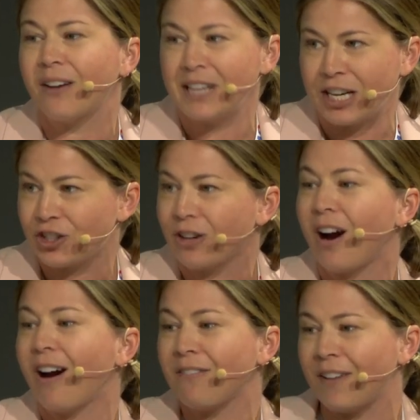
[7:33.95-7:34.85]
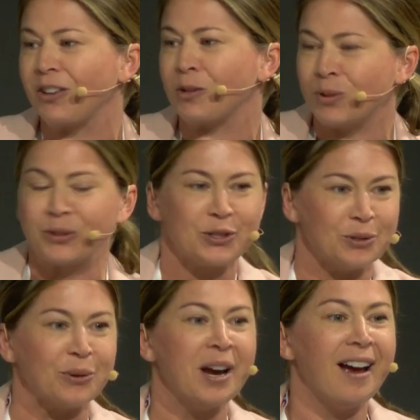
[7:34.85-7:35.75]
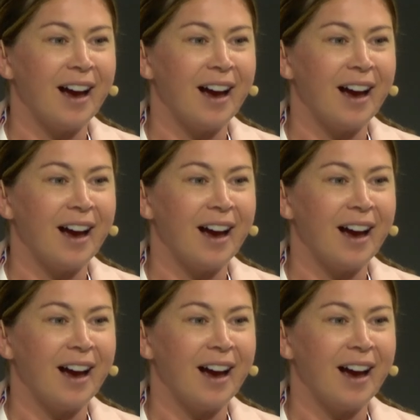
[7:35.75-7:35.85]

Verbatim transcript: of nature are valuable to